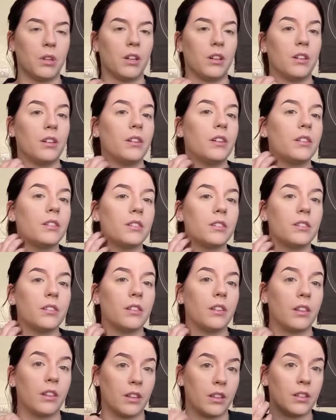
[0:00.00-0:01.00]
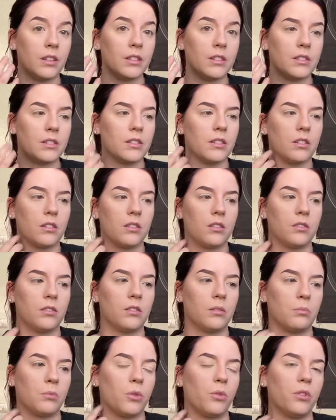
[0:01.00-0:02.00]
editing this is
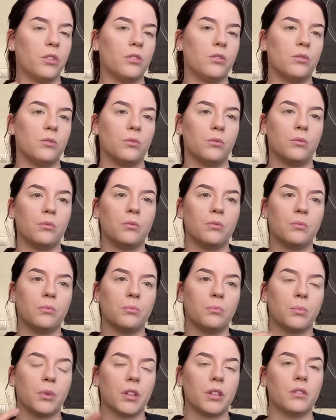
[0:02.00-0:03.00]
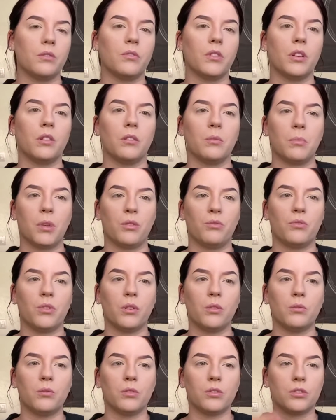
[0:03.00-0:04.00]
I'm going to play the video on my
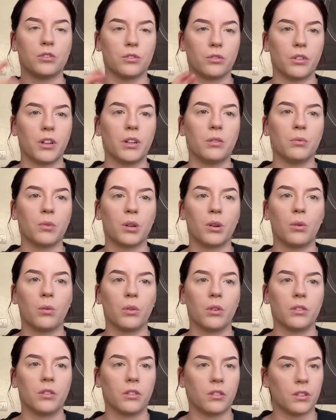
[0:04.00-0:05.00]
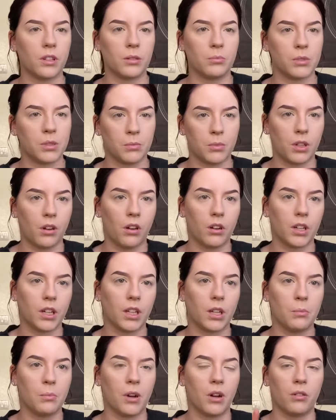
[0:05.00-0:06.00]
phone, screen record the clips I'm talking
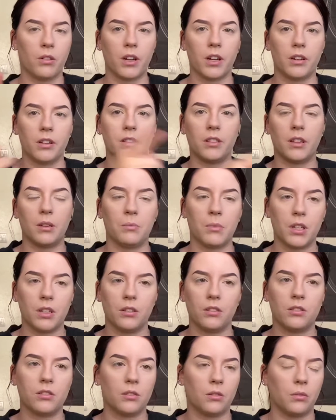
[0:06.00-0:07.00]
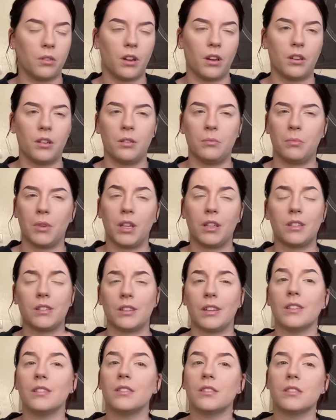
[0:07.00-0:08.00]
about, edit them in so that it makes
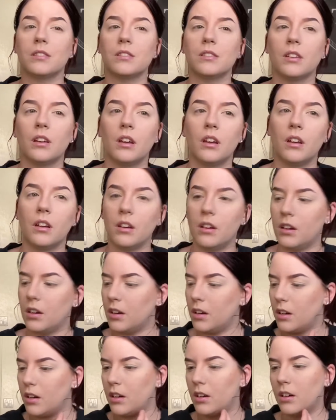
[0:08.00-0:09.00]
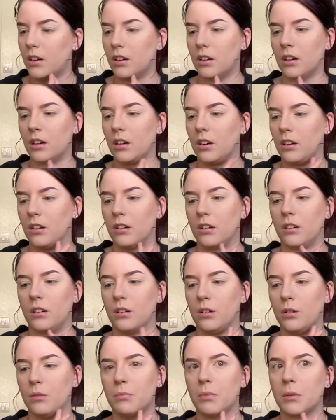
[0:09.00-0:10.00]
sense. I
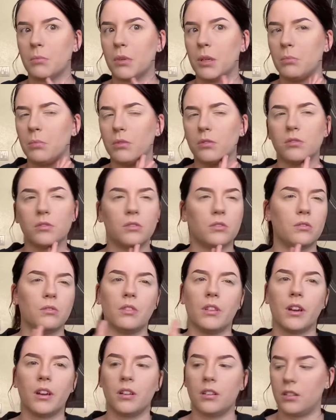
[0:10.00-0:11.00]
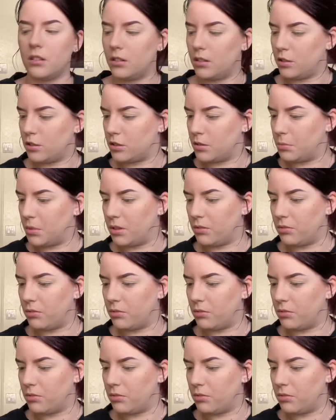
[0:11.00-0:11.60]
hope I'm able to do that. It should be